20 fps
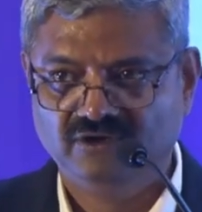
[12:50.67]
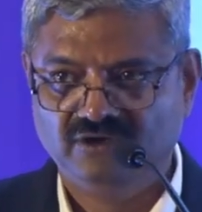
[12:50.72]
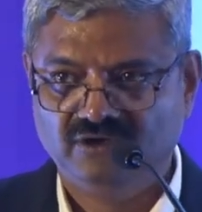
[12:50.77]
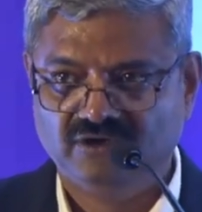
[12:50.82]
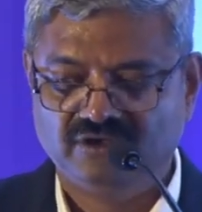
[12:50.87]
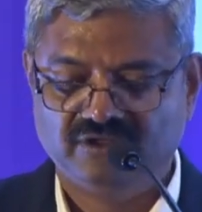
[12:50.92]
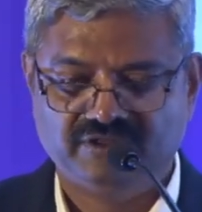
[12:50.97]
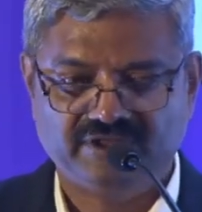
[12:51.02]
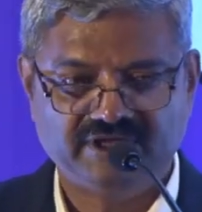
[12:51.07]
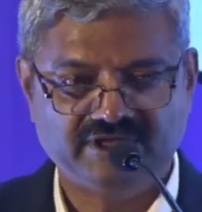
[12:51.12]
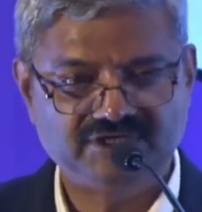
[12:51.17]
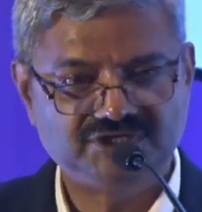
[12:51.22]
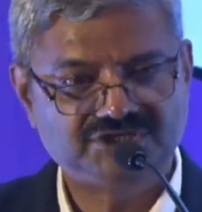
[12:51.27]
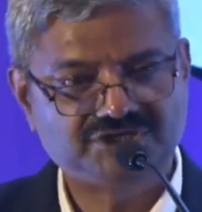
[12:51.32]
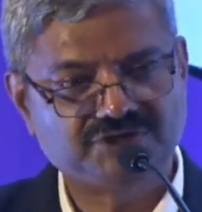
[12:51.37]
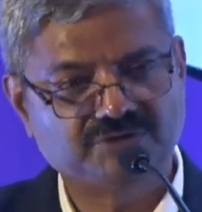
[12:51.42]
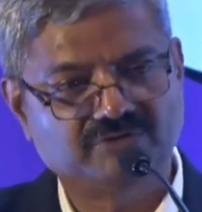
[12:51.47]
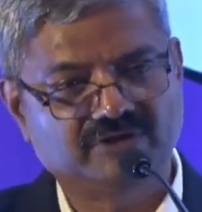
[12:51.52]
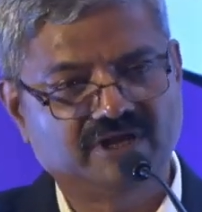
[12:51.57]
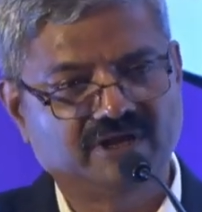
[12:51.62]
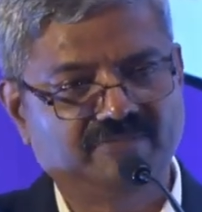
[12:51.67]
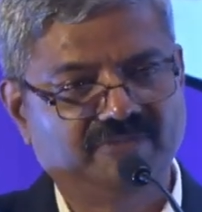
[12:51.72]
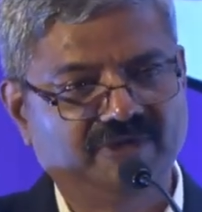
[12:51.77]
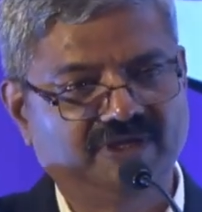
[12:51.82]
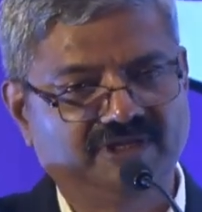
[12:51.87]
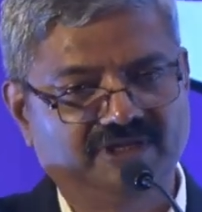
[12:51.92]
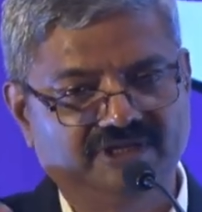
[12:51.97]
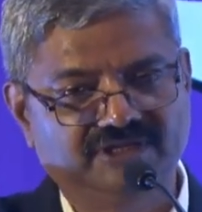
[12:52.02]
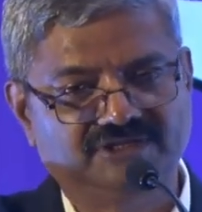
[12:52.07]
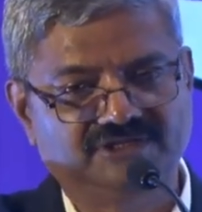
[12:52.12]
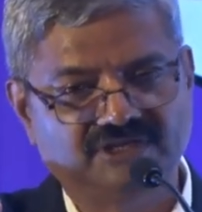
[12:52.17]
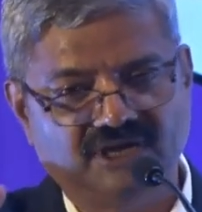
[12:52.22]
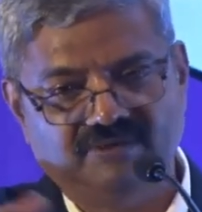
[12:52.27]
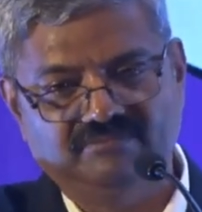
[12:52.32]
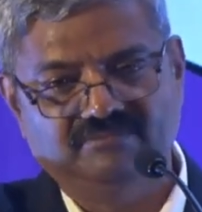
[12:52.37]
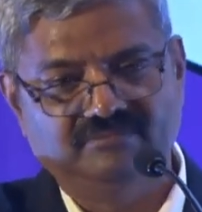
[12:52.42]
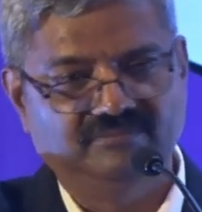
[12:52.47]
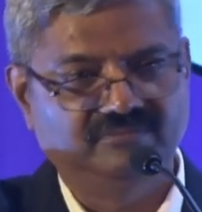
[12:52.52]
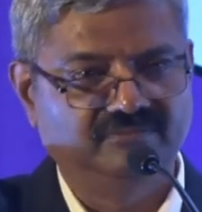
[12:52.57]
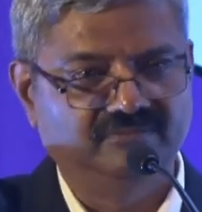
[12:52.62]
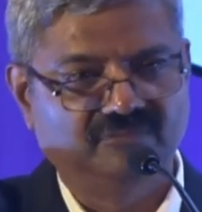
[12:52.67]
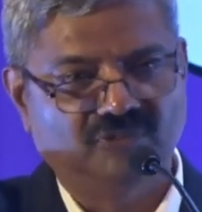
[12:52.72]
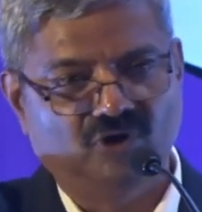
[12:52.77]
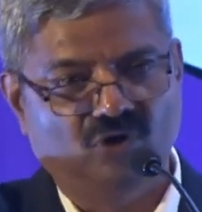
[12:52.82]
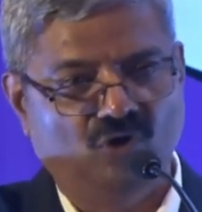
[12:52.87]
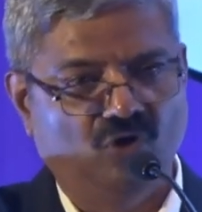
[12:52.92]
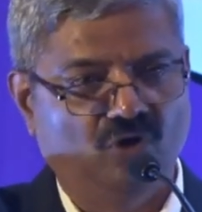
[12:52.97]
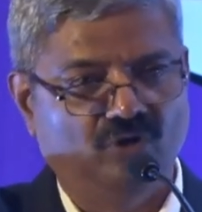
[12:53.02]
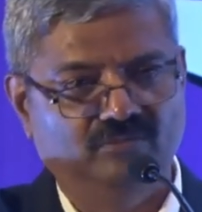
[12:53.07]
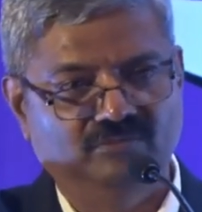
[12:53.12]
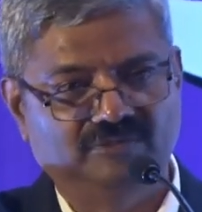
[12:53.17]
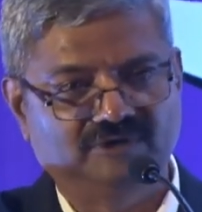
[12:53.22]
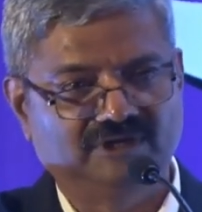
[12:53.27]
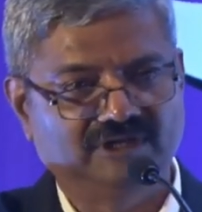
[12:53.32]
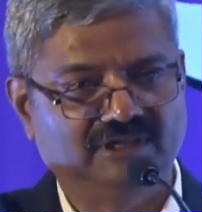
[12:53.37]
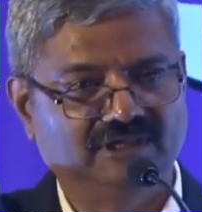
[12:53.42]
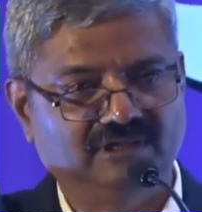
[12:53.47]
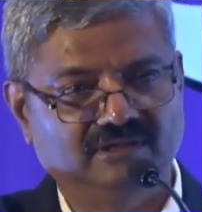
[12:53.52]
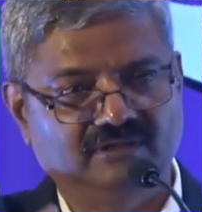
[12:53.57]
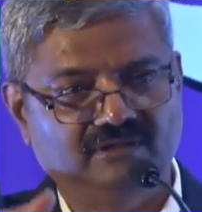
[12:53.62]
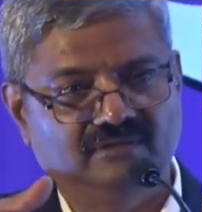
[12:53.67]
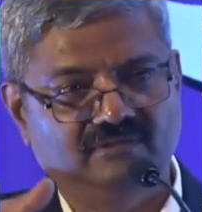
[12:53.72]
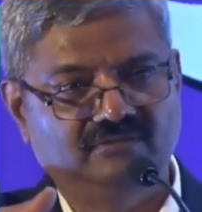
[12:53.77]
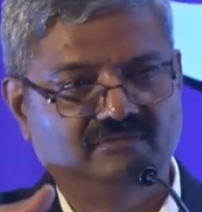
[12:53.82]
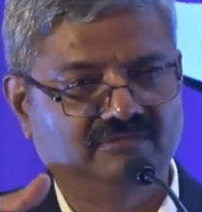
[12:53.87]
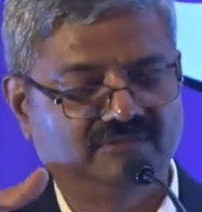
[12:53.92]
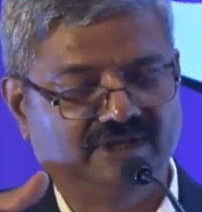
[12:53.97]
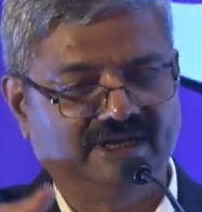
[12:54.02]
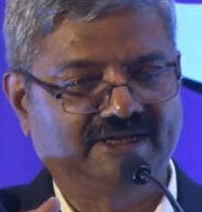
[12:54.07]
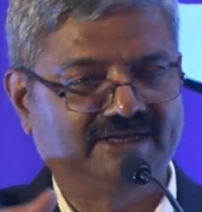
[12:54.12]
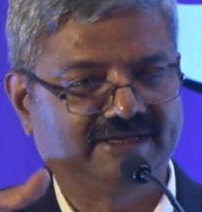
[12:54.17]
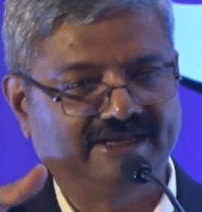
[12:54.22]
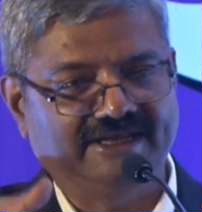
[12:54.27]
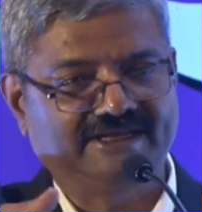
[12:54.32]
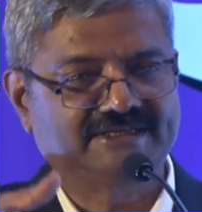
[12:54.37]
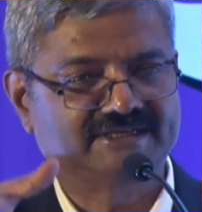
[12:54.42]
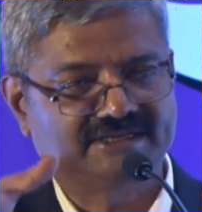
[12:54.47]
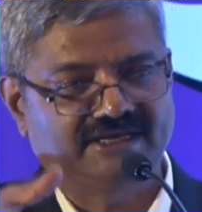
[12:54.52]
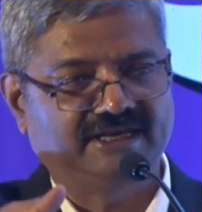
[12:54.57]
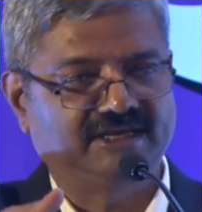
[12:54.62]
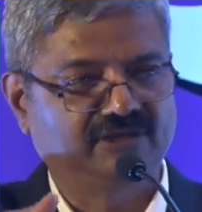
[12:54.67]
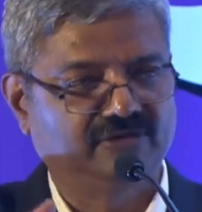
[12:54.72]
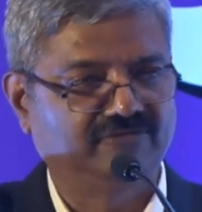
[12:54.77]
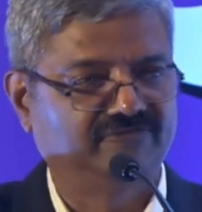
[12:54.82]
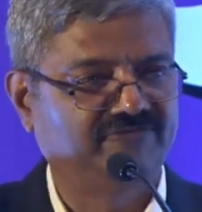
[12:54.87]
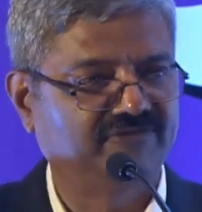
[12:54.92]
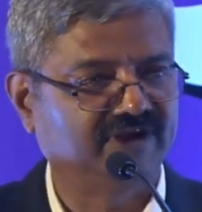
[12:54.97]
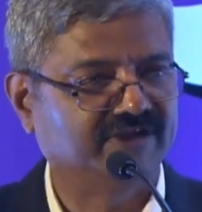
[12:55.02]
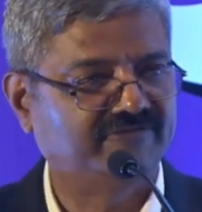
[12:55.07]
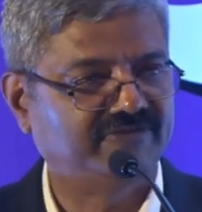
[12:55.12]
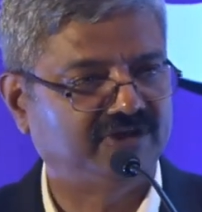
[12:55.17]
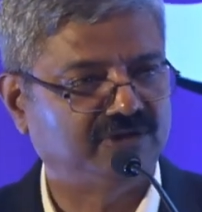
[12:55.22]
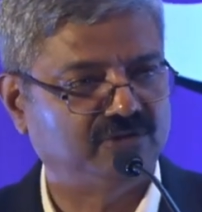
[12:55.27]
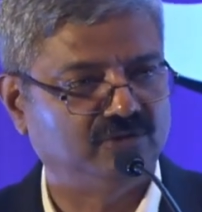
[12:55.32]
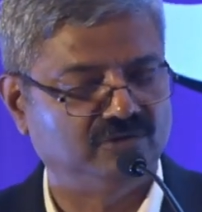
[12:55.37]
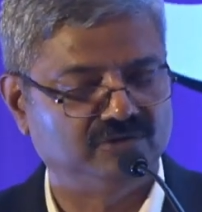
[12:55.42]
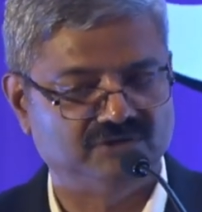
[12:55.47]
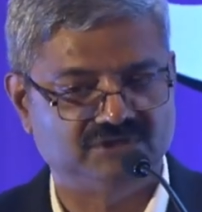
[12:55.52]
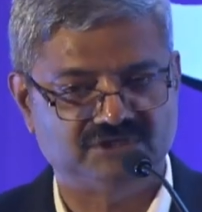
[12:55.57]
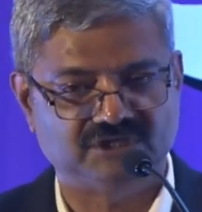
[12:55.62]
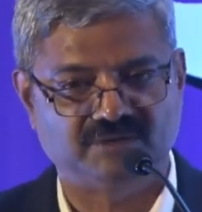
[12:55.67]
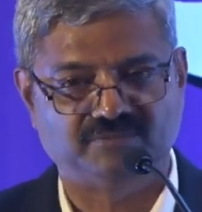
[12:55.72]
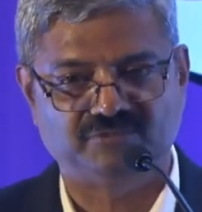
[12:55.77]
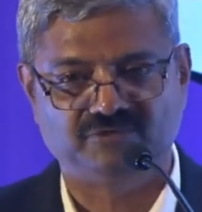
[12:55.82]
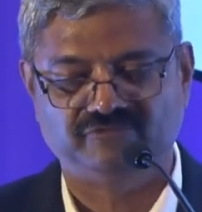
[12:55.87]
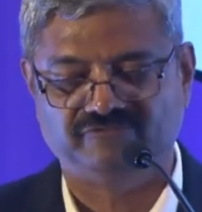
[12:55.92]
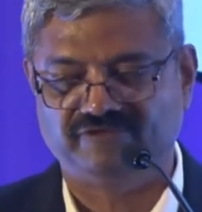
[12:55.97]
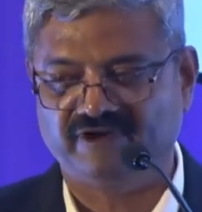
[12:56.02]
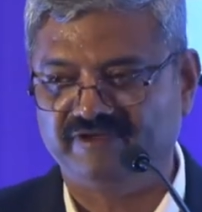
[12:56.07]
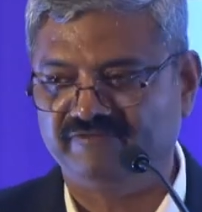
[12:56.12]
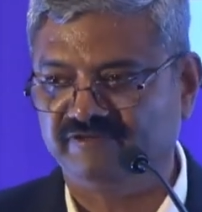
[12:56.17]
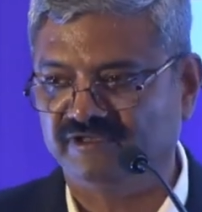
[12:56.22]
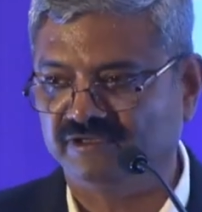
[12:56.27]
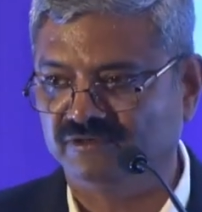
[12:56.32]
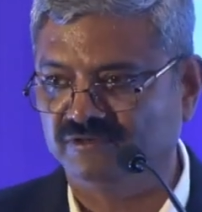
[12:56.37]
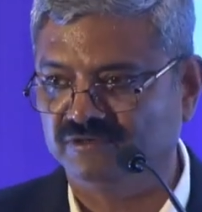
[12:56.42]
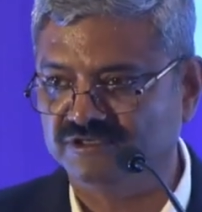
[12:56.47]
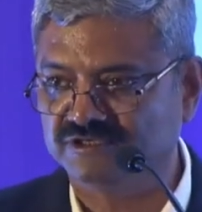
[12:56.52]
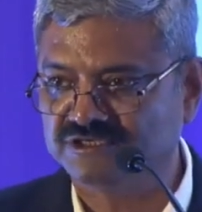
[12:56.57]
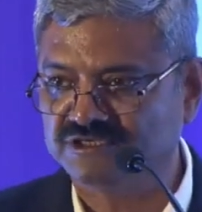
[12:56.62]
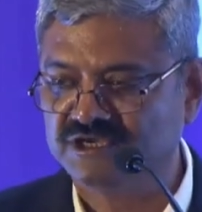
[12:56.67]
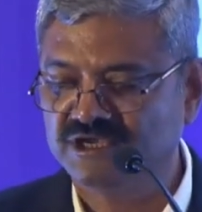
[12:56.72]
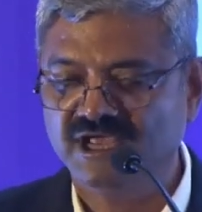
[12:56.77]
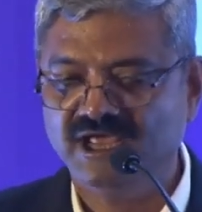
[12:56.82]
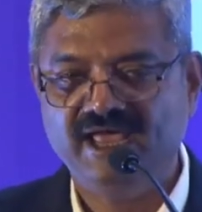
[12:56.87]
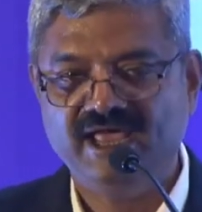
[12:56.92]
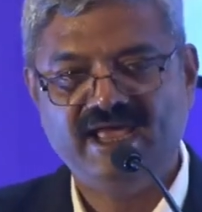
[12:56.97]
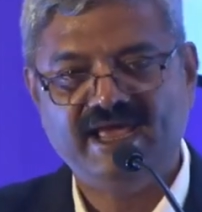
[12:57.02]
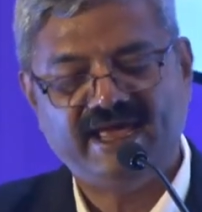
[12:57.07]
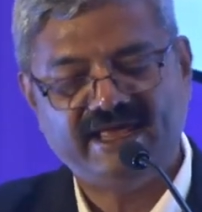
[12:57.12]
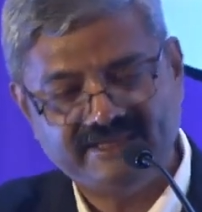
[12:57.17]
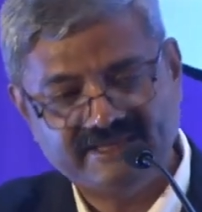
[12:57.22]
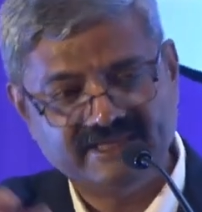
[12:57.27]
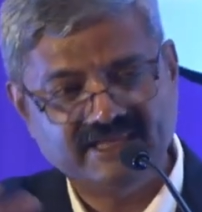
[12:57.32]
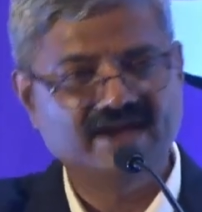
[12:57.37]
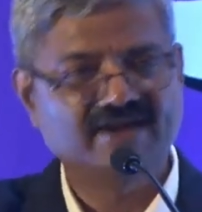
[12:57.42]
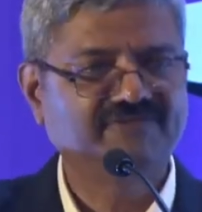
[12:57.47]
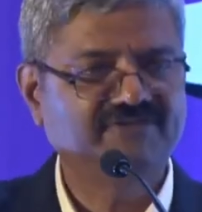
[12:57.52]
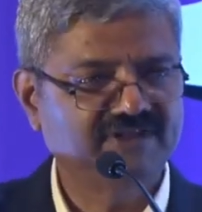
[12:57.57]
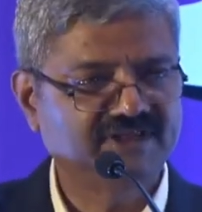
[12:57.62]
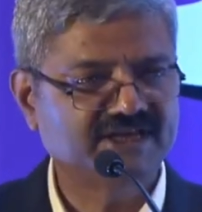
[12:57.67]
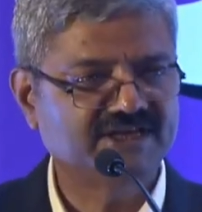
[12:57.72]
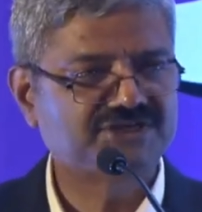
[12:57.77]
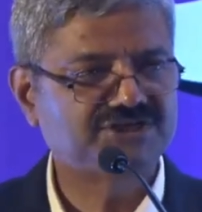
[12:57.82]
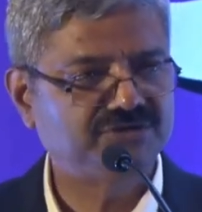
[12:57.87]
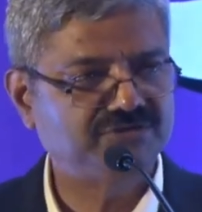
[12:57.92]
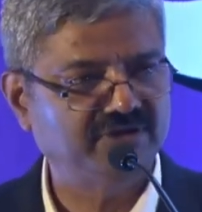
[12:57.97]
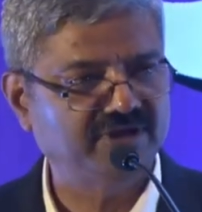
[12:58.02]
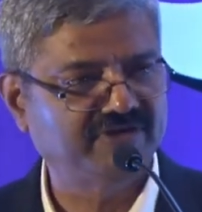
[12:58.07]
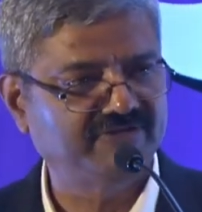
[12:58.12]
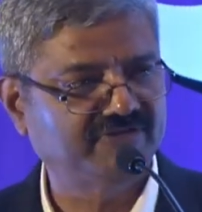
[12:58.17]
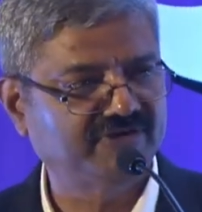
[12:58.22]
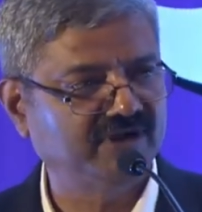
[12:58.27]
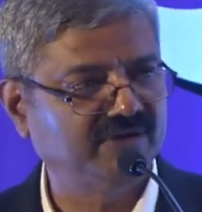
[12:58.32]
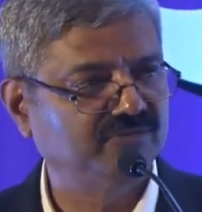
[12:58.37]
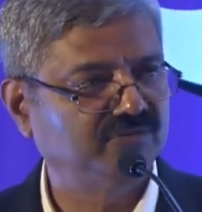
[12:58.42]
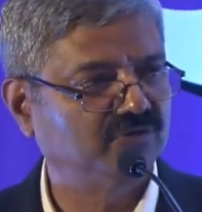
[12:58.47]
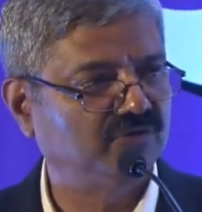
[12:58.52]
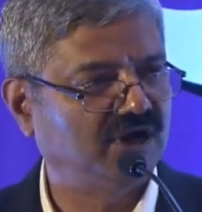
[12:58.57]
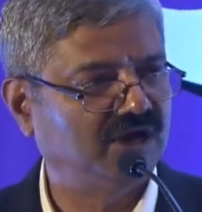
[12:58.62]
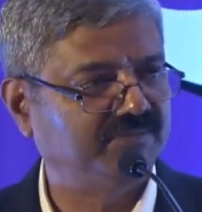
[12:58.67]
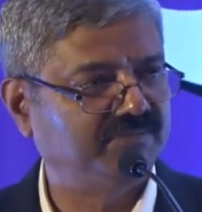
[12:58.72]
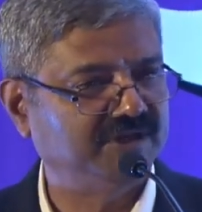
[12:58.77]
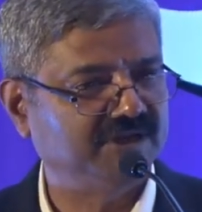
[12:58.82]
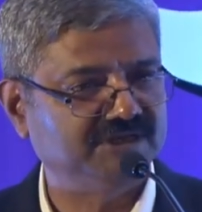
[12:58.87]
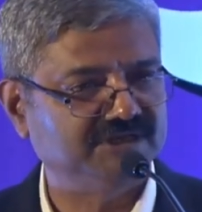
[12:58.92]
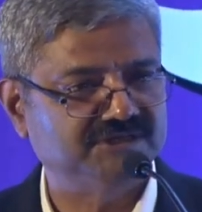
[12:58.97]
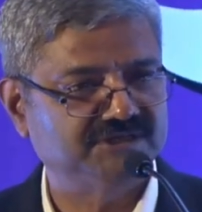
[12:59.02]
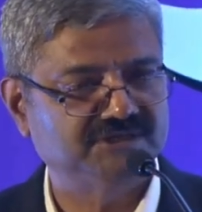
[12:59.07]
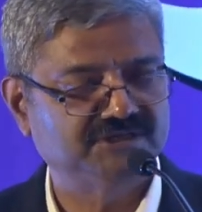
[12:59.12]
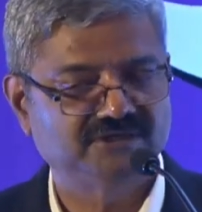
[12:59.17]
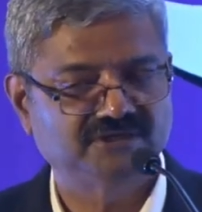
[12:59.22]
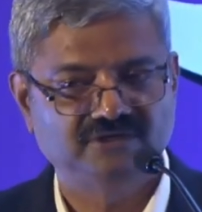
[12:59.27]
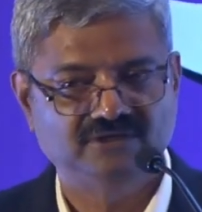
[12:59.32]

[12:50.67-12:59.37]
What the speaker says: then she would have been in some home till that takes care of 5-year-olds, up to 5-year-olds. And then after that, she would have come to our place.